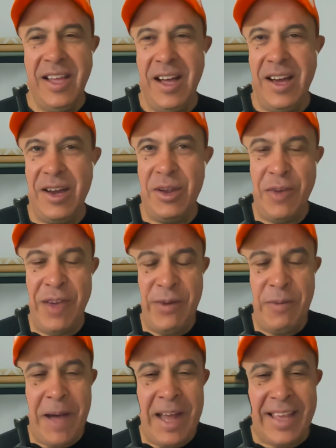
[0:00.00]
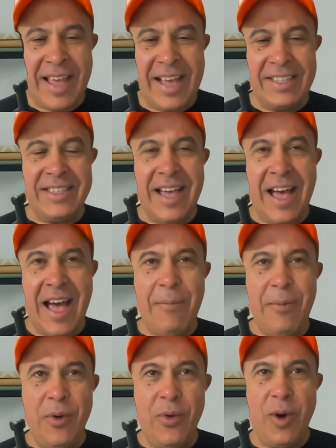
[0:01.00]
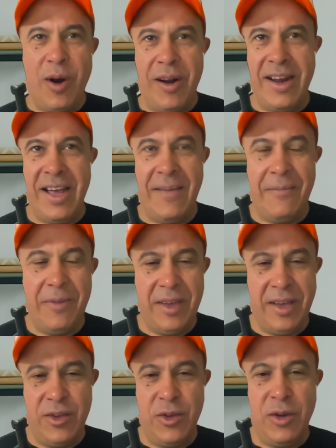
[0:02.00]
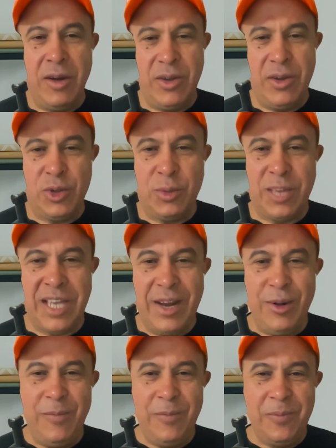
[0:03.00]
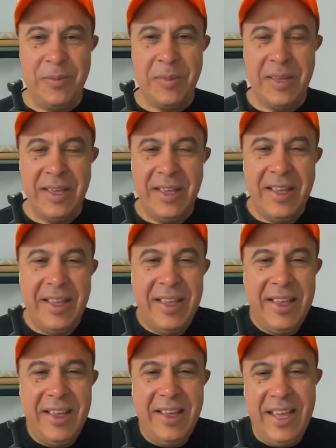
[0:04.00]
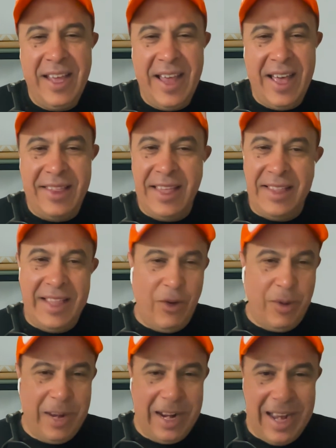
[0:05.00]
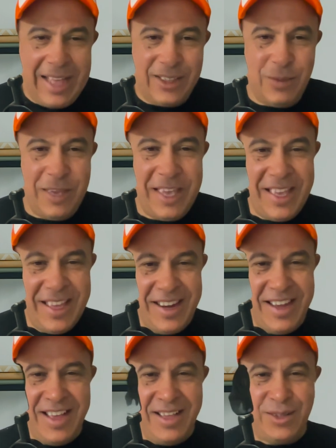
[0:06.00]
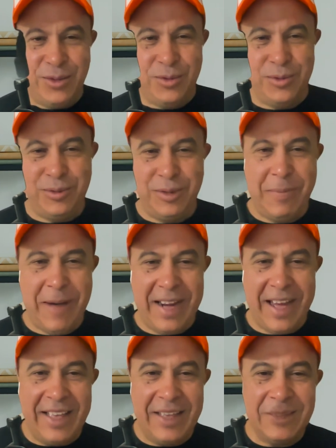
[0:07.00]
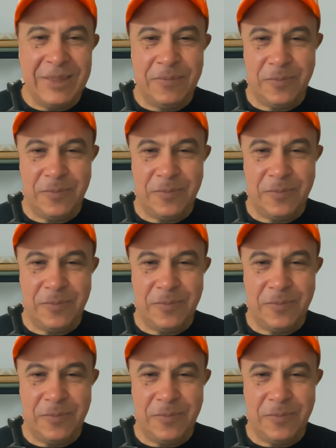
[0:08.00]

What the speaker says: on your favorite podcast app or on our YouTube channel. And that would mean a lot to me and to the podcast.